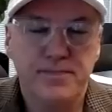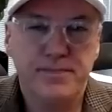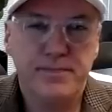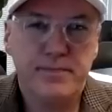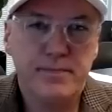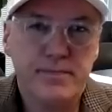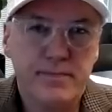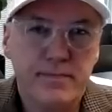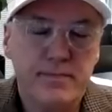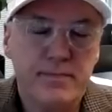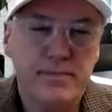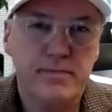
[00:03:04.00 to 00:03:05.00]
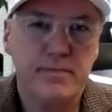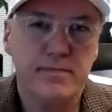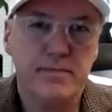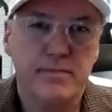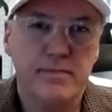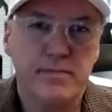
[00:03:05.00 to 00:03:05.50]

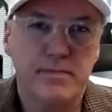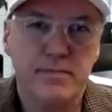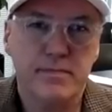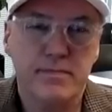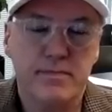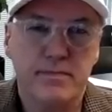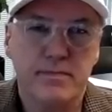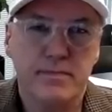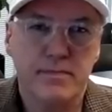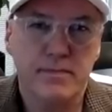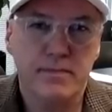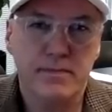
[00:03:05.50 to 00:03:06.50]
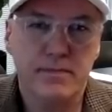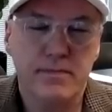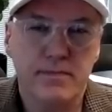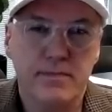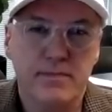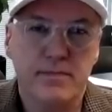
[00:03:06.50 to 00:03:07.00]

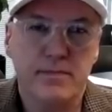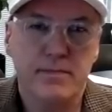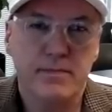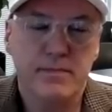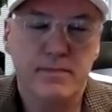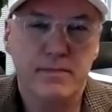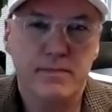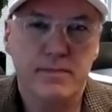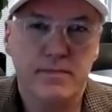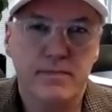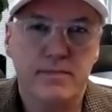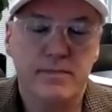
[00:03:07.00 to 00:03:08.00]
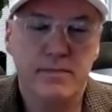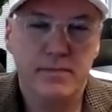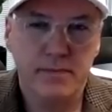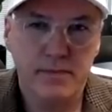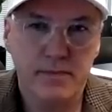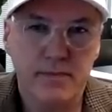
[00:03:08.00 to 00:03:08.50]

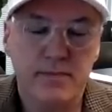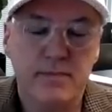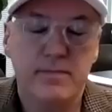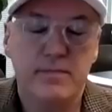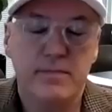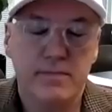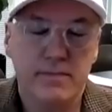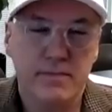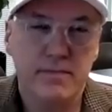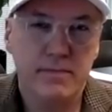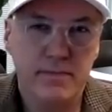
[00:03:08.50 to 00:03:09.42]
No words are spoken by the person on screen.